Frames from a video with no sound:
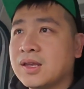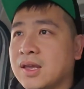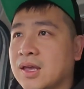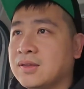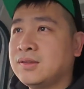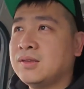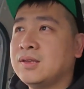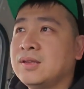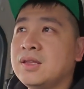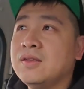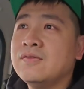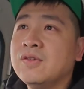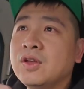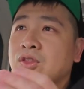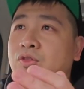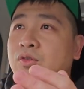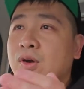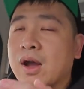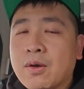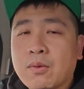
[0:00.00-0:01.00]
As in,
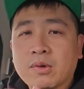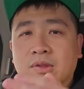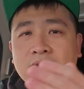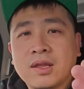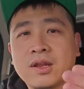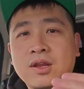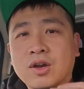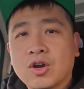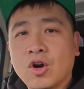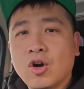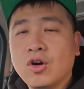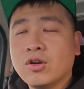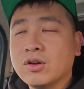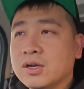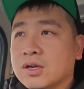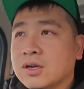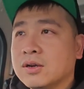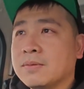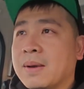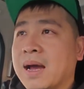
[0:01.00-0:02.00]
even though I was at a
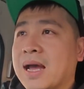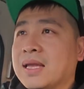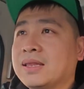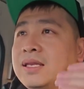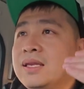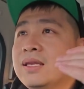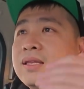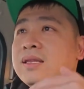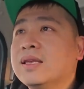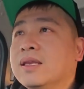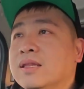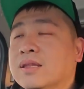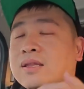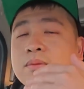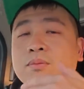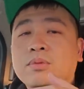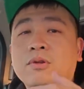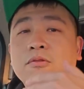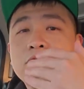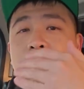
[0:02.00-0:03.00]
corner, but I think in
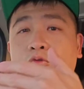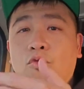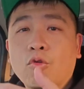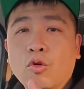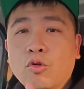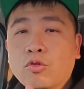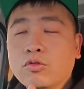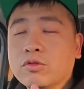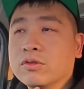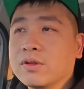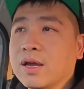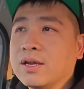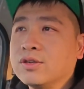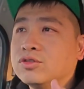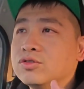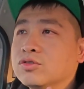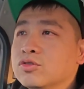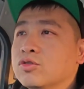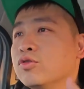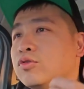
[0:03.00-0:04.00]
terms of rows, I
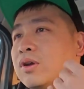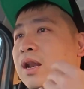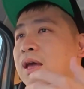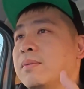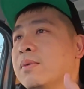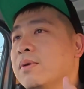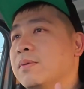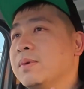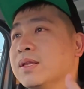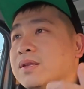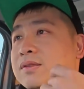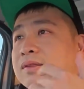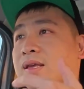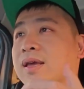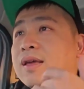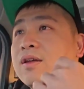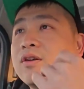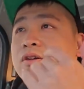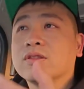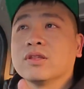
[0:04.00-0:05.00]
should go like maybe the
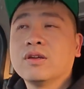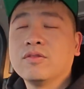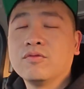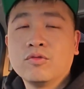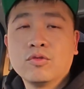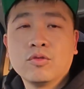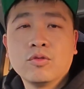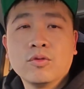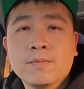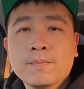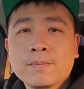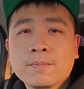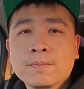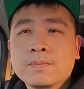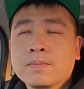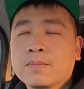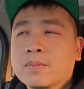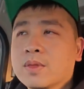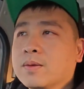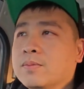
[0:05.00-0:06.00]
second or third row,
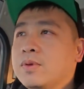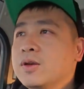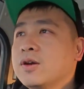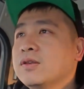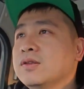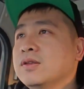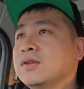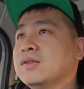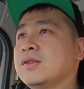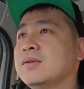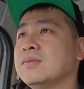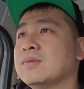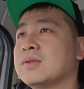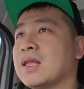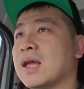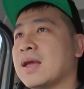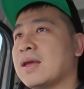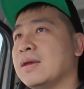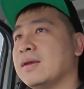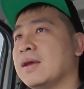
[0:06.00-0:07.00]
because it seems
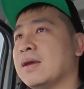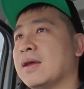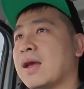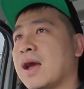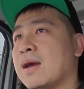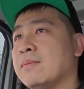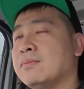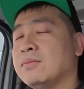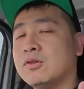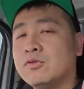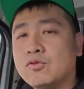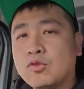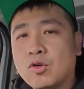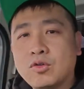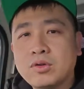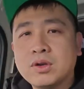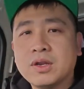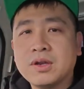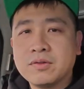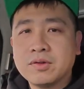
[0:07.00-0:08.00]
like I'm the
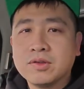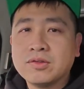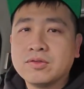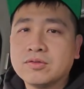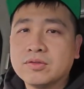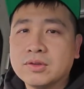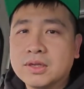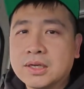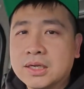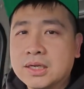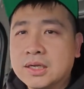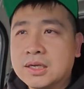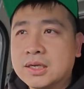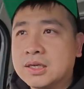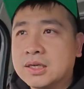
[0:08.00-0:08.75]
row nearest to the